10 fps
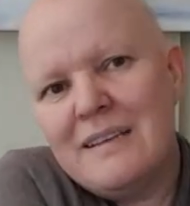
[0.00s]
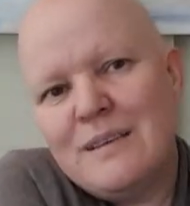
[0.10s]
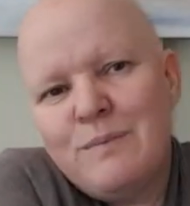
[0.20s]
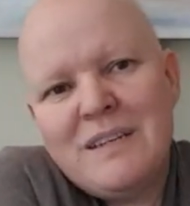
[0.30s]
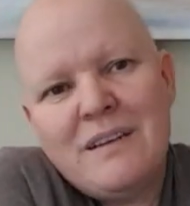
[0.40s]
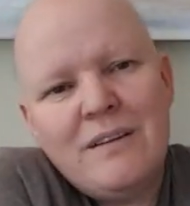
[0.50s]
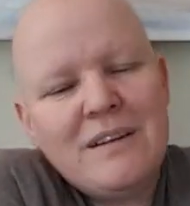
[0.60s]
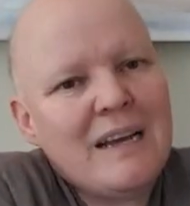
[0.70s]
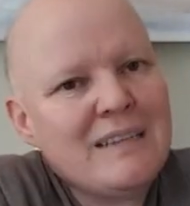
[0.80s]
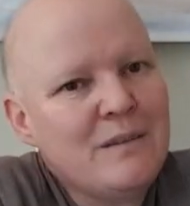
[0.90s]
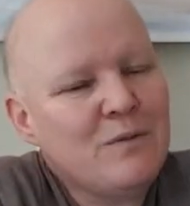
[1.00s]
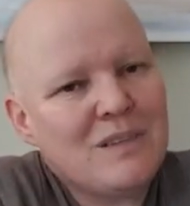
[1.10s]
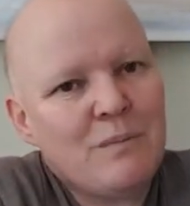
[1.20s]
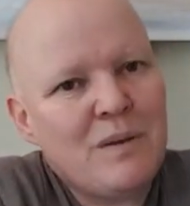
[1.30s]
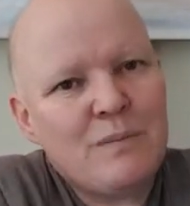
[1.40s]
it's a bit irritating
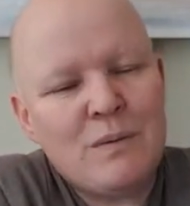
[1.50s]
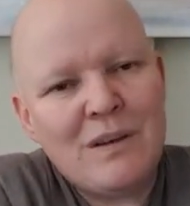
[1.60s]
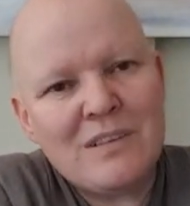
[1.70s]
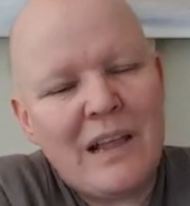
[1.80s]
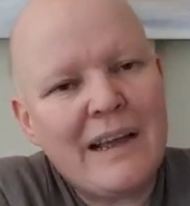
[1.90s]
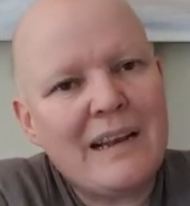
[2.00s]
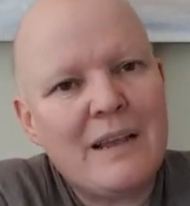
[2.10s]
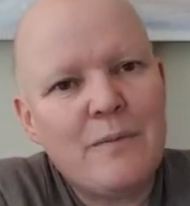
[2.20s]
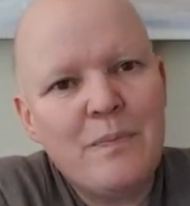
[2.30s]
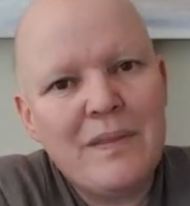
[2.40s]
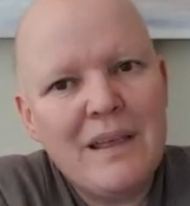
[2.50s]
for some people, most likely.